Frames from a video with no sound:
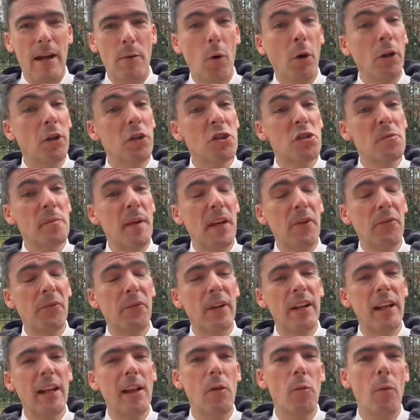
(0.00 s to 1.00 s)
I want to speak
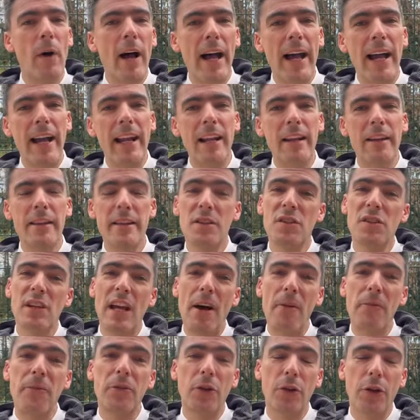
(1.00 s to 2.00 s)
for a little while this
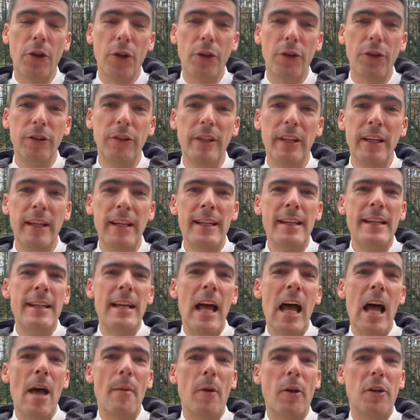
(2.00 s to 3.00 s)
afternoon
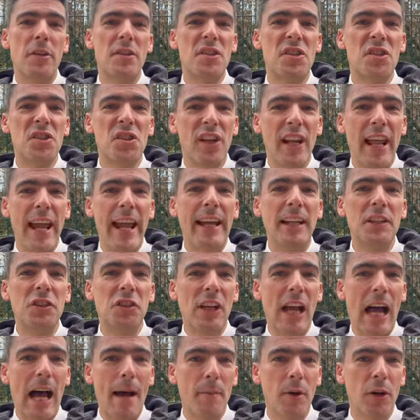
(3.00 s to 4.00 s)
about
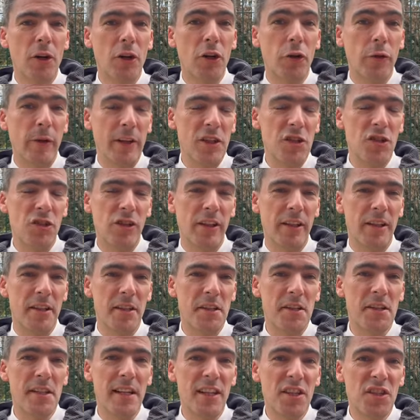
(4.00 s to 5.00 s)
Sledgehammer
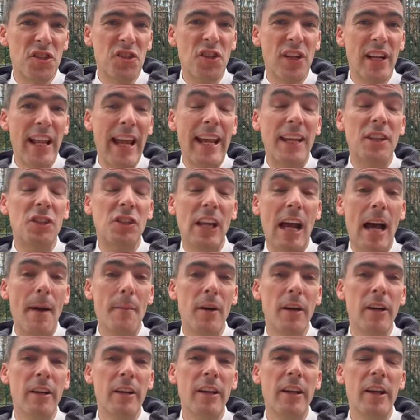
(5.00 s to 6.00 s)
Christians,
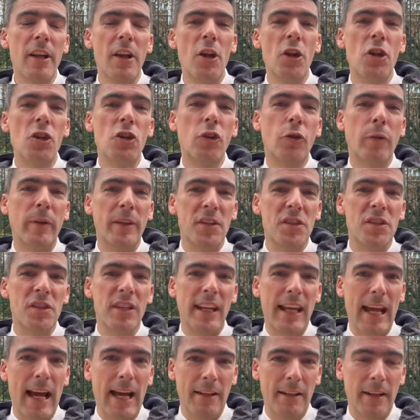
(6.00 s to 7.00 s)
Sledgehammer
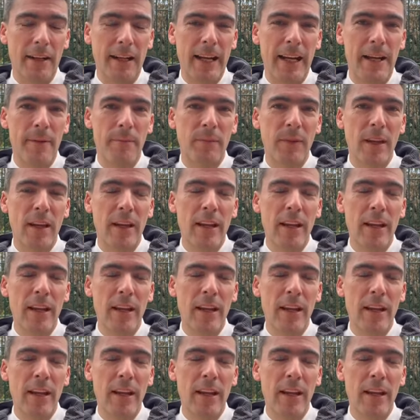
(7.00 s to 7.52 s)
Christianity.